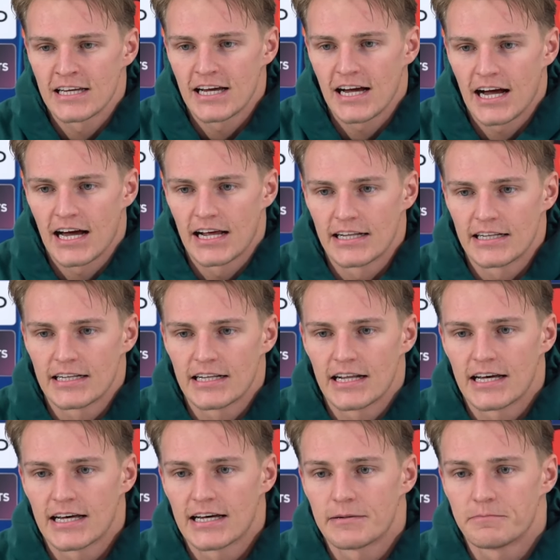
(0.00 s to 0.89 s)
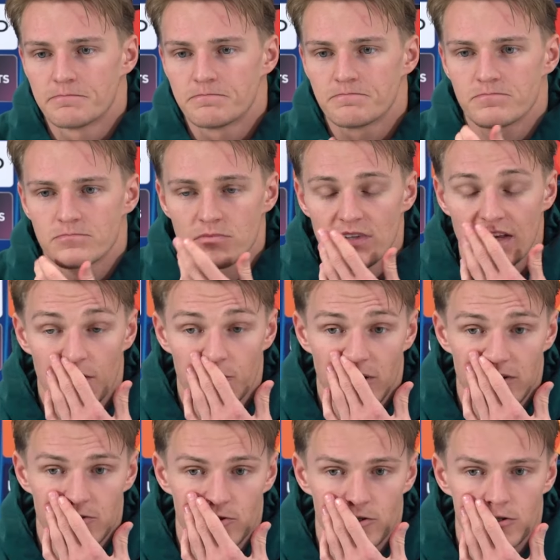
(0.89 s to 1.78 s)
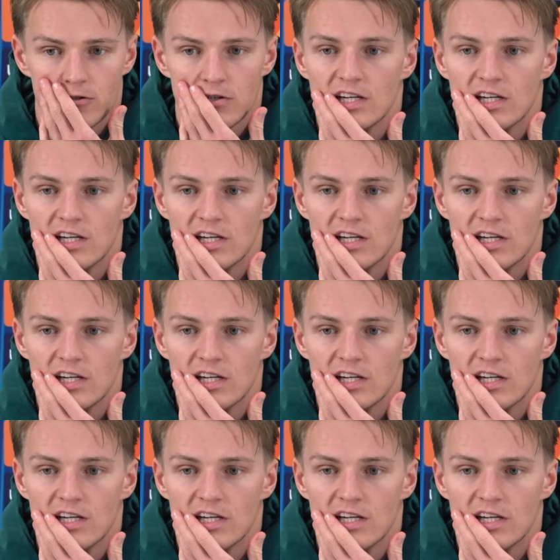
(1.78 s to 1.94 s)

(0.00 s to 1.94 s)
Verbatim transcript: and um, yeah, we had to